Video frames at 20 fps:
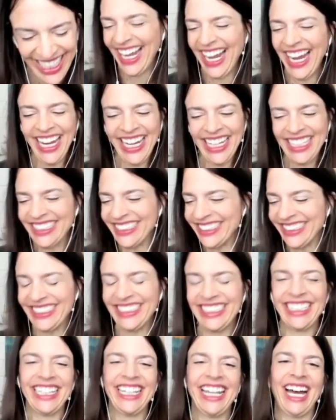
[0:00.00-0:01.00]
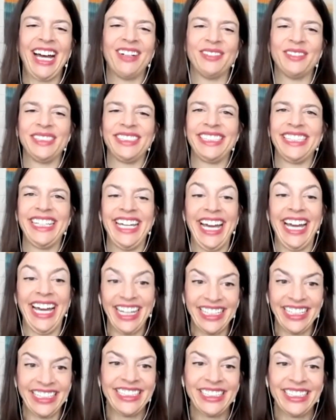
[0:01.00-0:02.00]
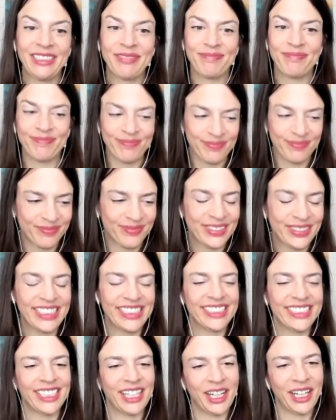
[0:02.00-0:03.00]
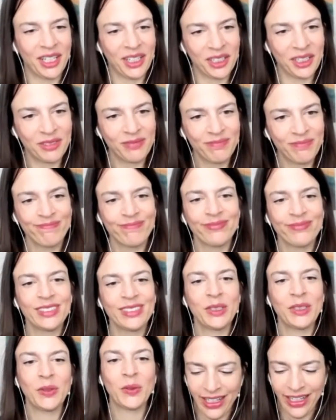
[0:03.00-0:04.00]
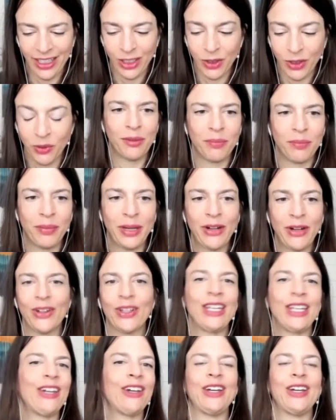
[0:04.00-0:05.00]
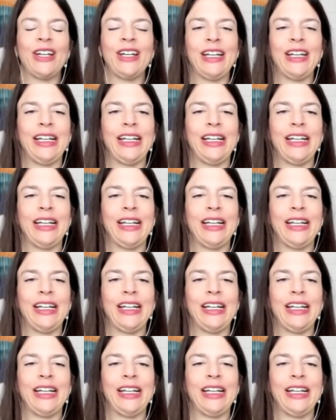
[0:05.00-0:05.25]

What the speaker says: And that was the end. So you barely could